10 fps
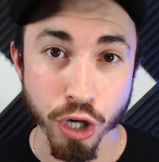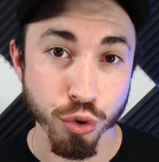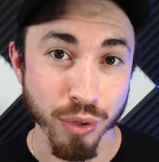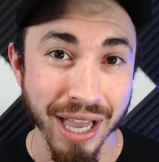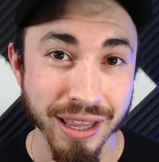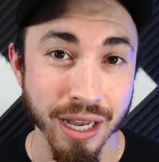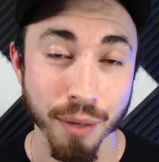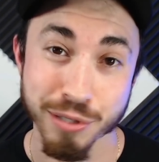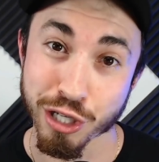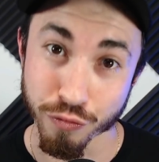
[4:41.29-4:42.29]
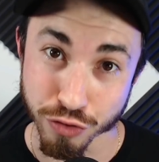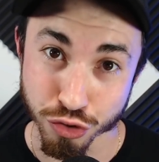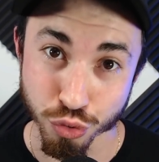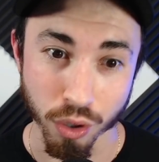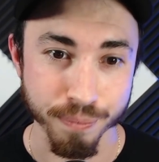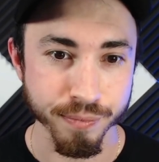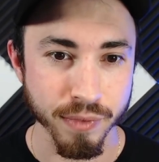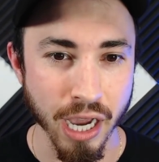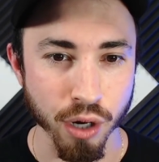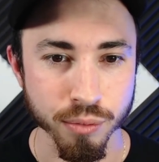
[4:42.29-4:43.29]
who had that upset over Storr.
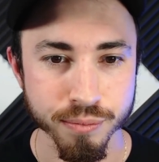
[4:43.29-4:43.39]
Now,